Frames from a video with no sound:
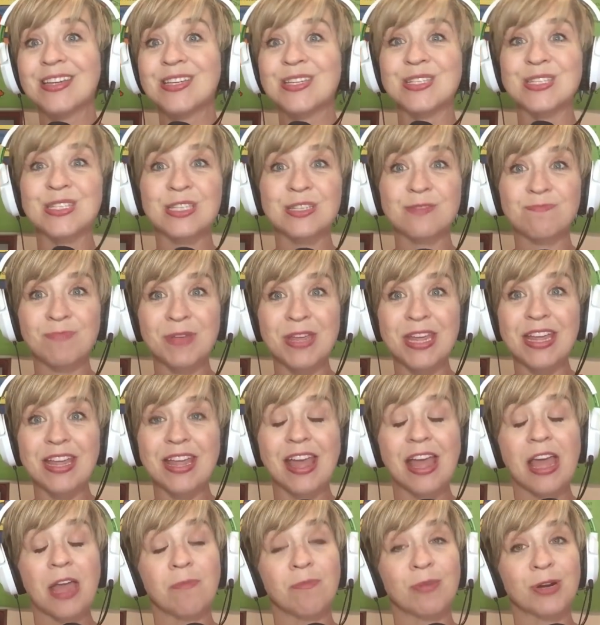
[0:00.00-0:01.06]
to
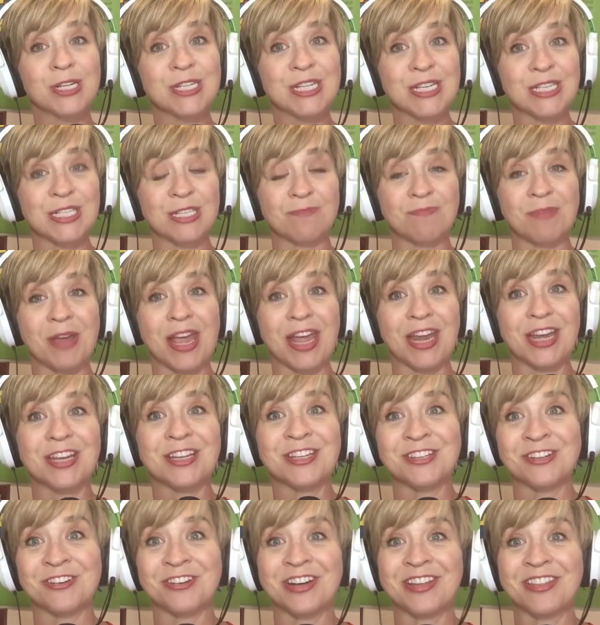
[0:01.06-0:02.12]
speak and
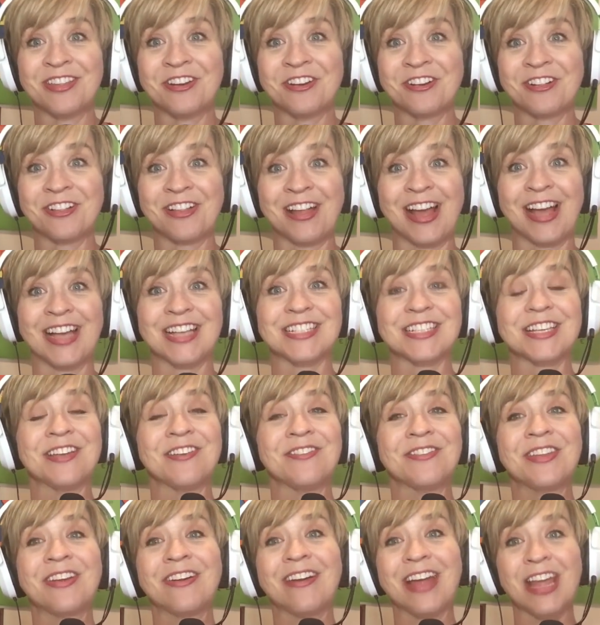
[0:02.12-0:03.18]
participate during their class
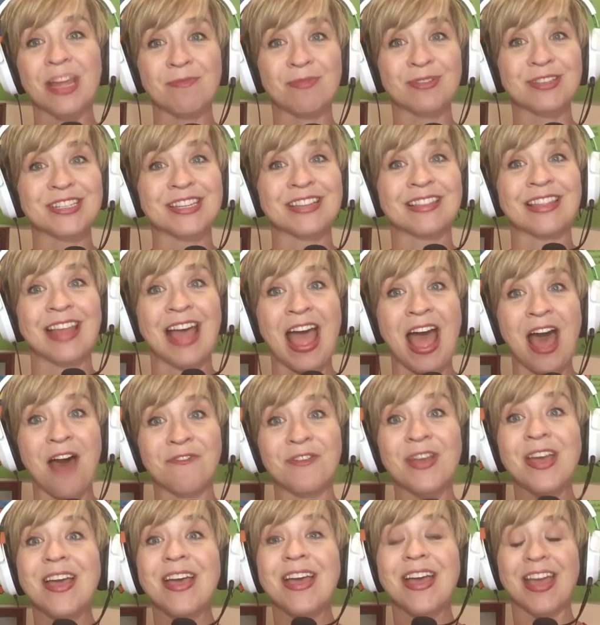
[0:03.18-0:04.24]
if they're able to laugh
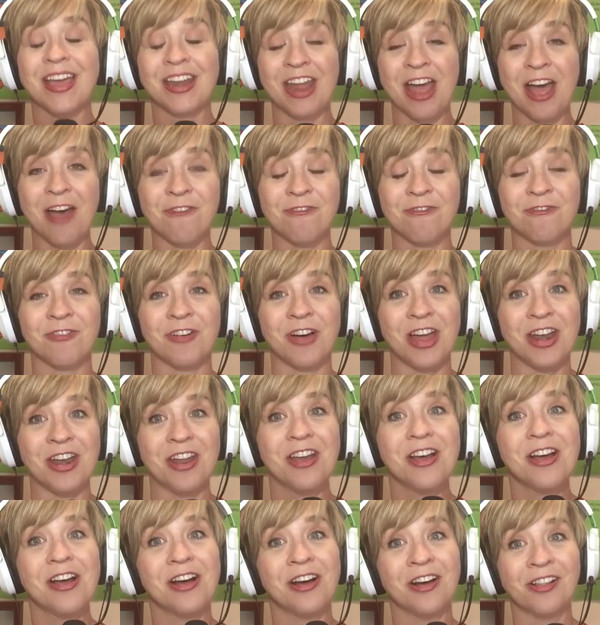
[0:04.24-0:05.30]
and have fun
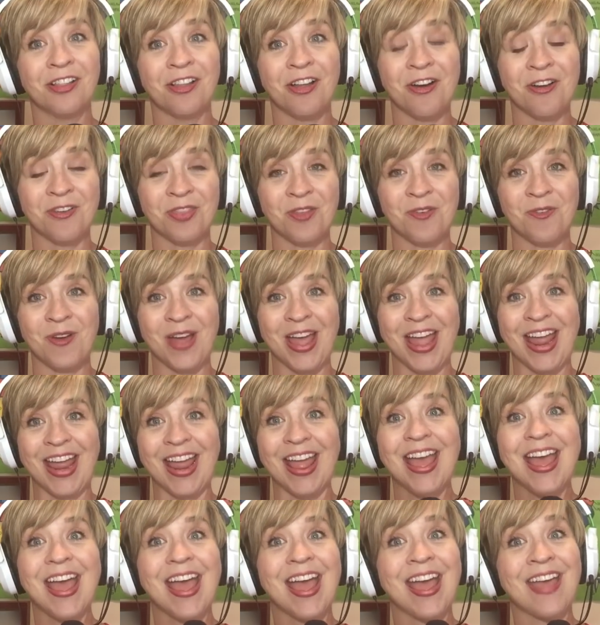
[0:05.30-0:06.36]
along the way.
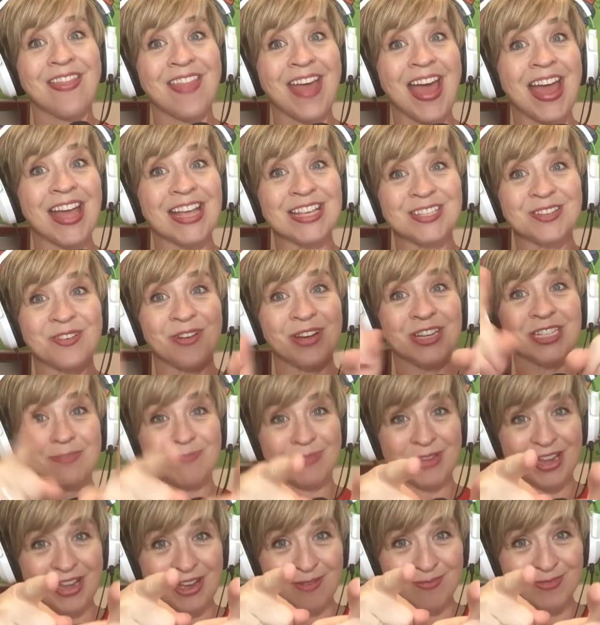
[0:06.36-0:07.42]
And that is going to
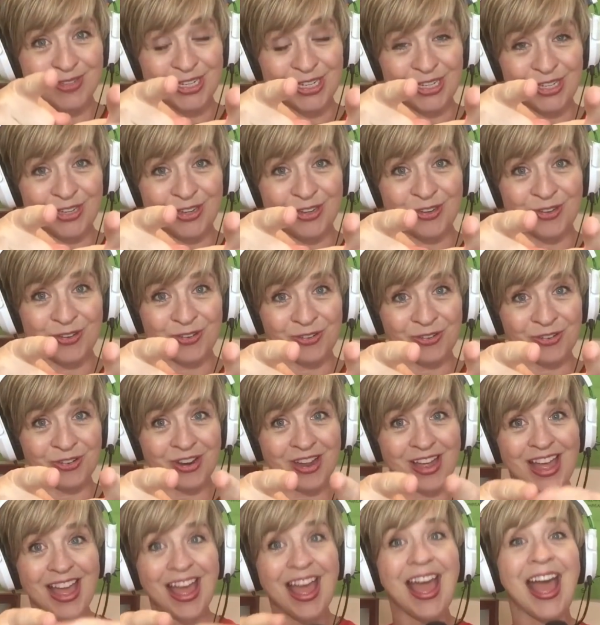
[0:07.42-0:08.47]
be up to you
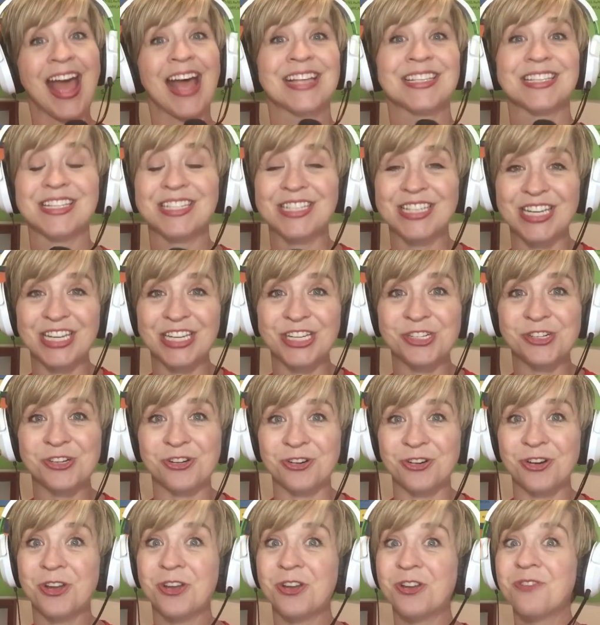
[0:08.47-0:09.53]
as a
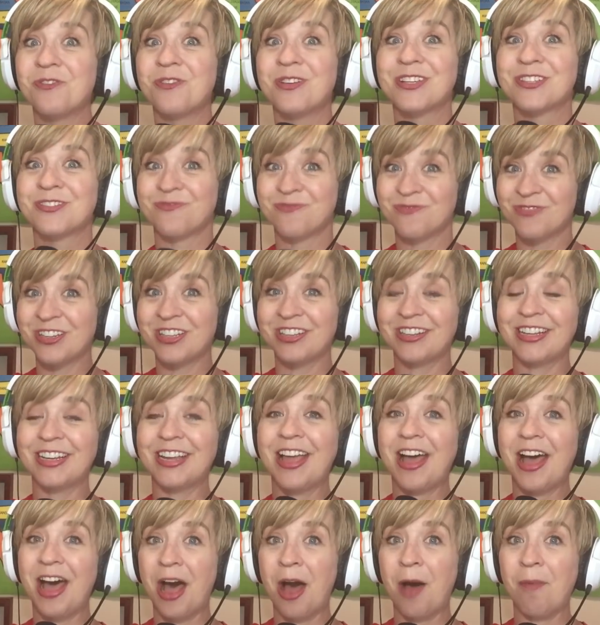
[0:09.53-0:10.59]
teacher who is
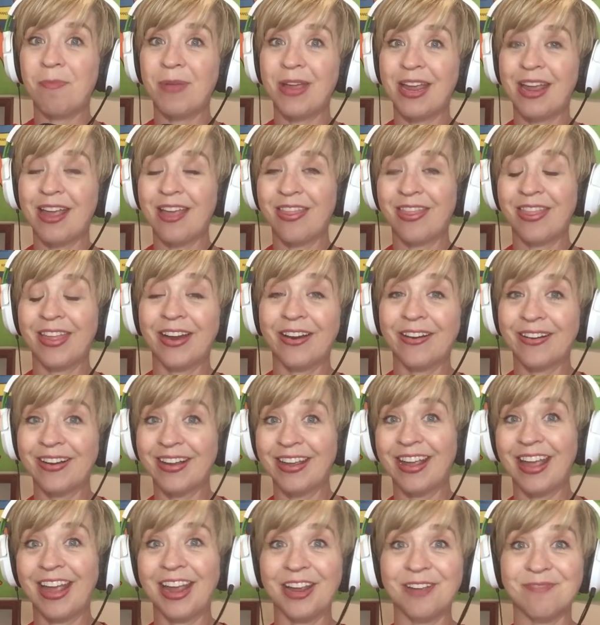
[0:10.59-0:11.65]
really upping their
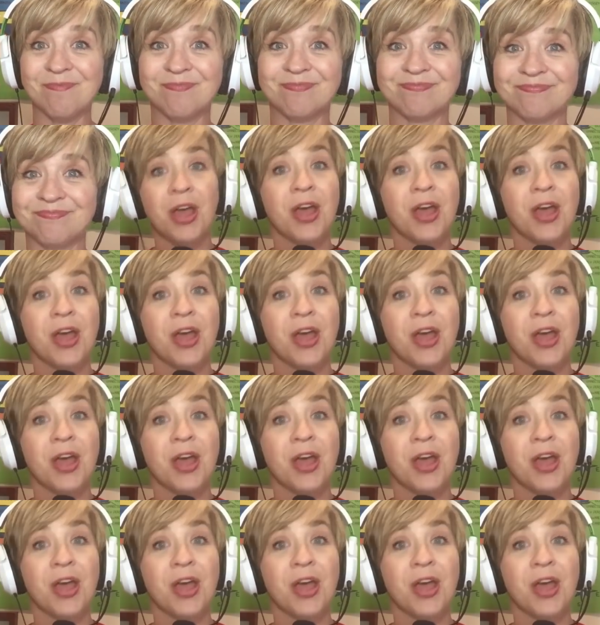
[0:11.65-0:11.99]
game.